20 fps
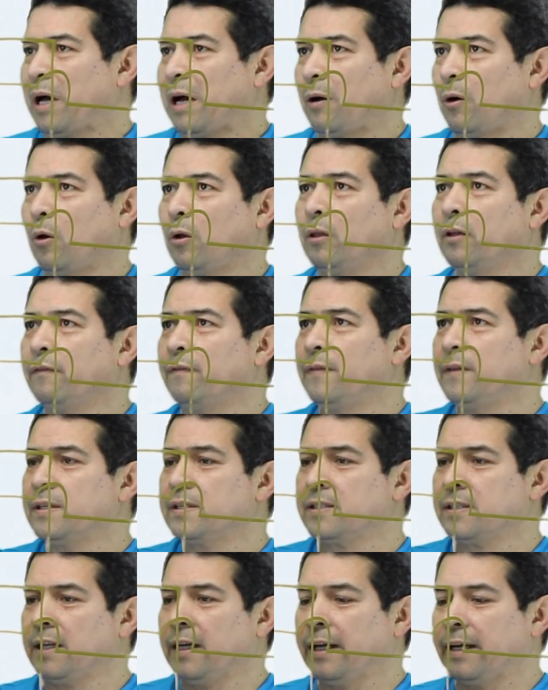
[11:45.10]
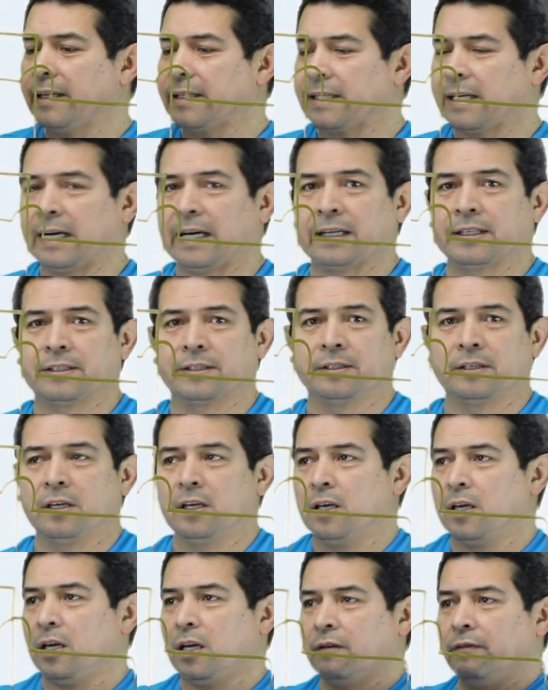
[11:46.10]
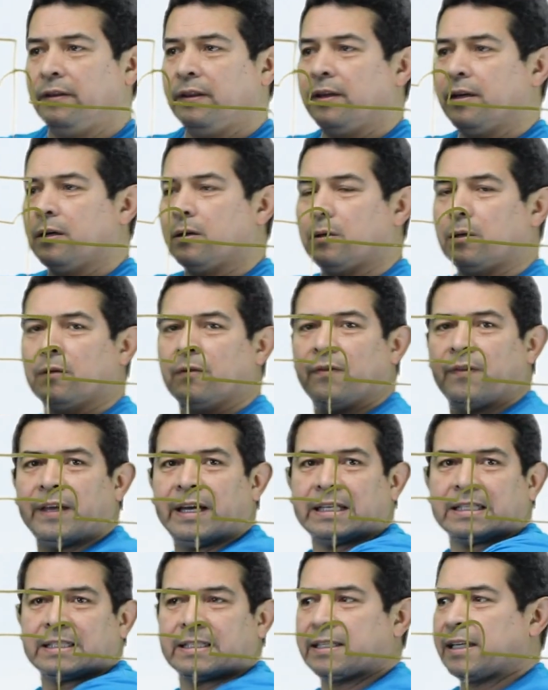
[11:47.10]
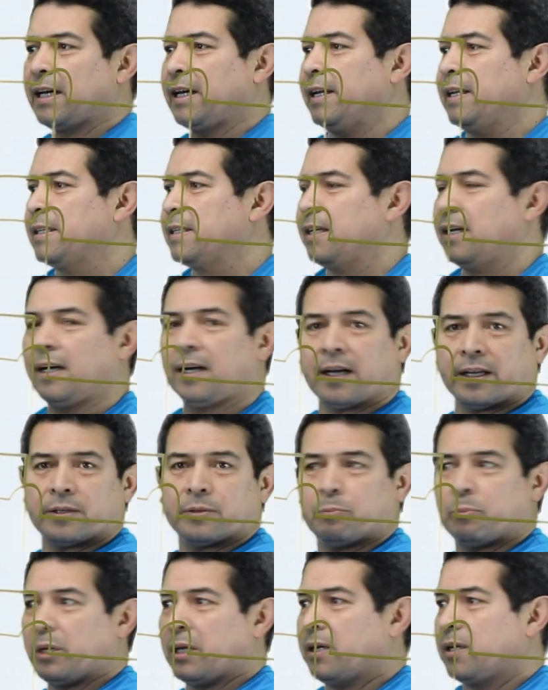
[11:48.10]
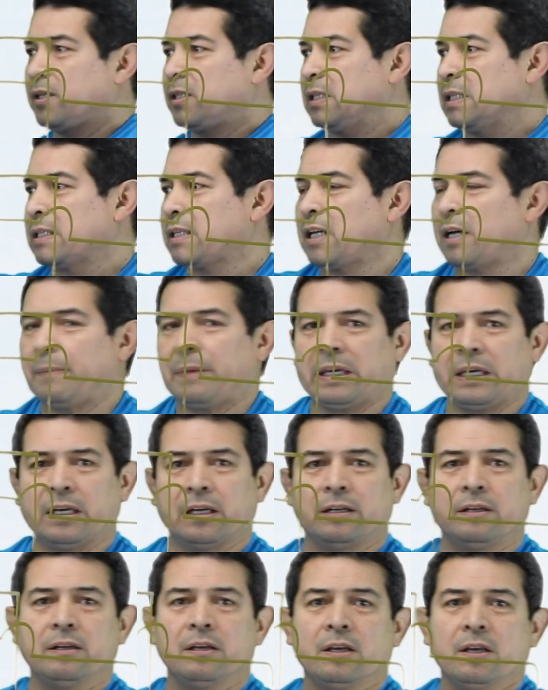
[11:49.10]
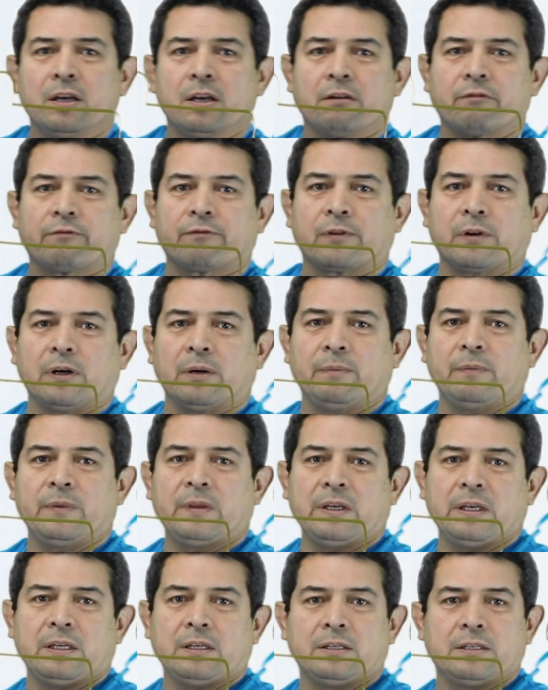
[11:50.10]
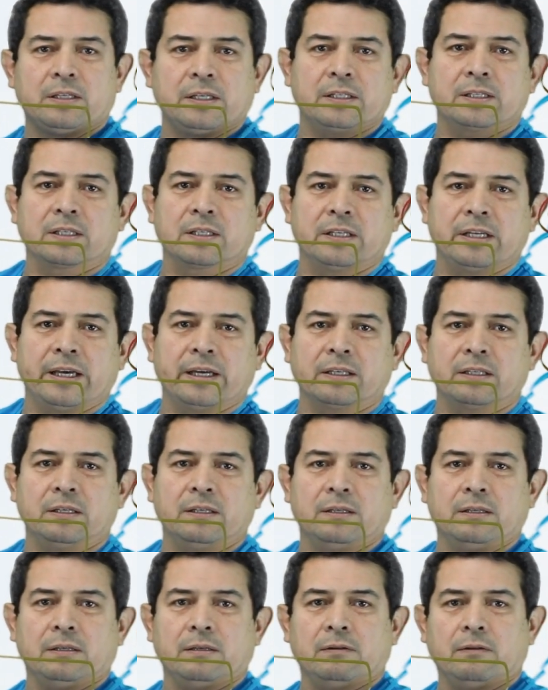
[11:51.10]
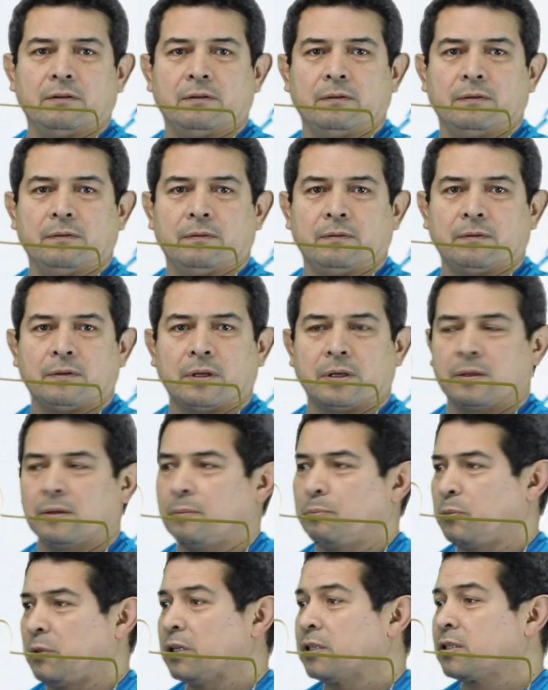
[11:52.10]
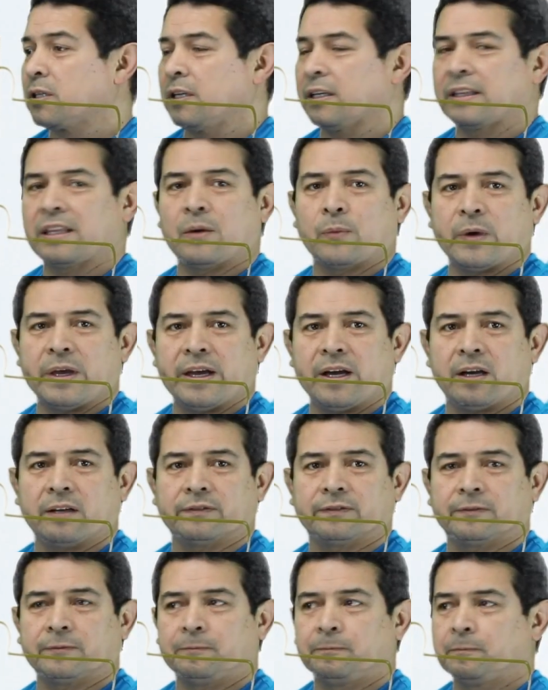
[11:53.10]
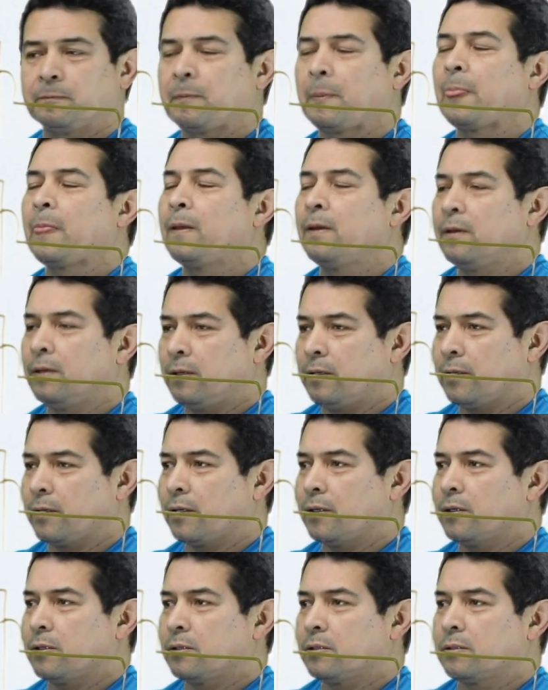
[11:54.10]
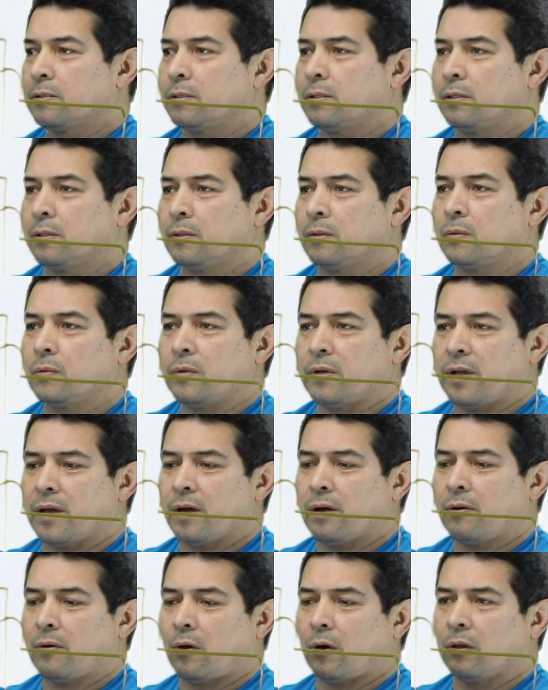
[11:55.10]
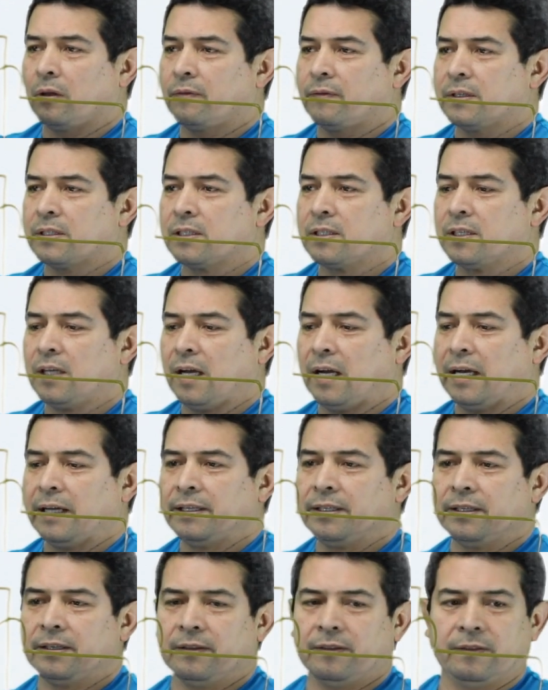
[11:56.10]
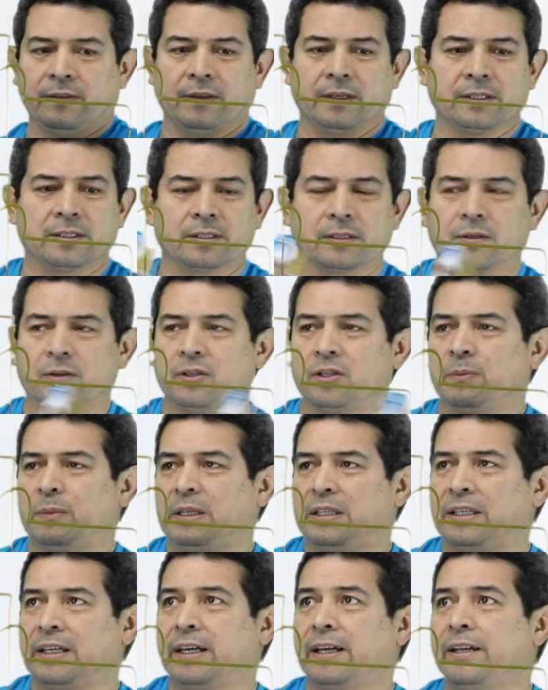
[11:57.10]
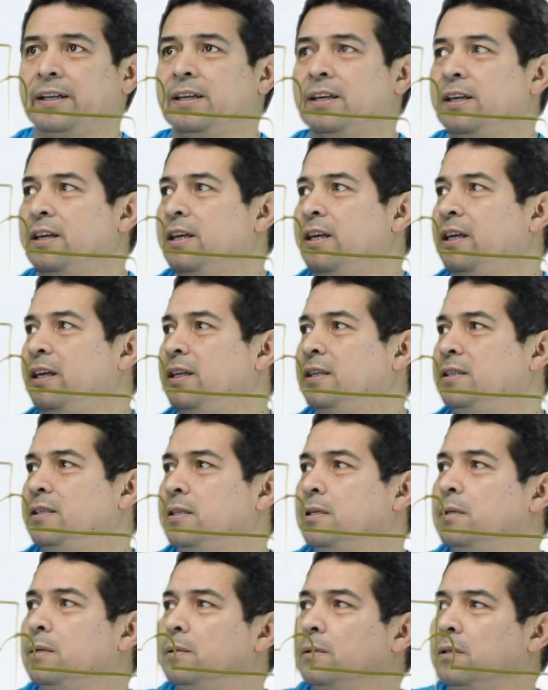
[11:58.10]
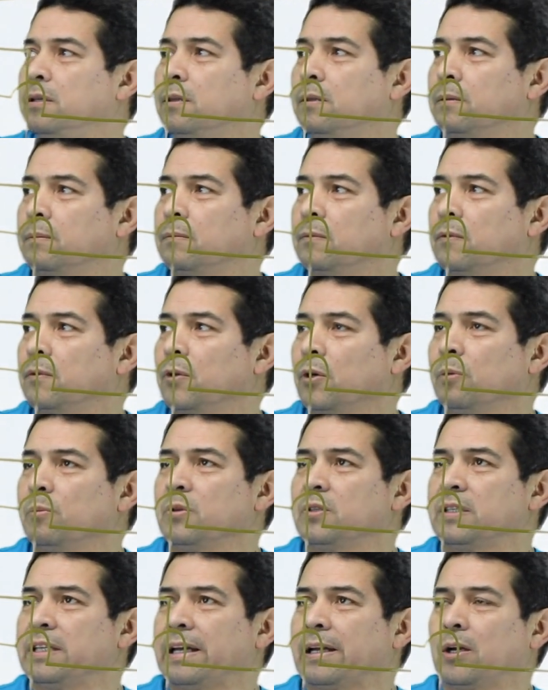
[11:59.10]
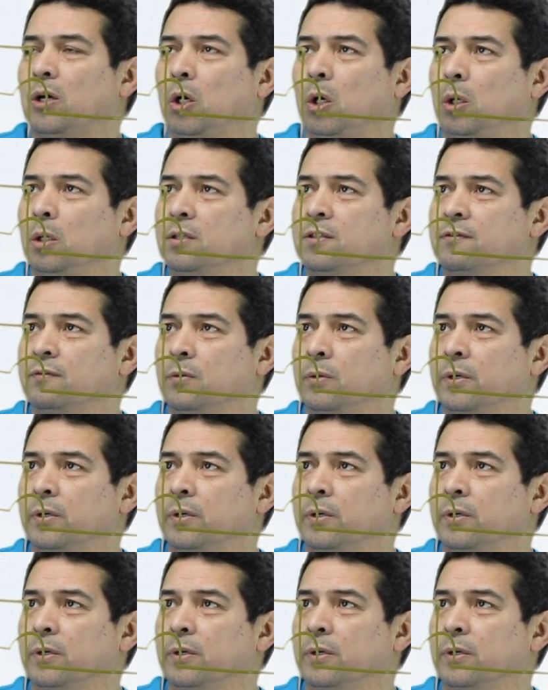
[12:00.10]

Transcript: all of this side is hot, everything on that side is hot because it's coming in from the disconnect, the disconnect that we have. So now all of this is hot. This is going to be dead until the thermostat calls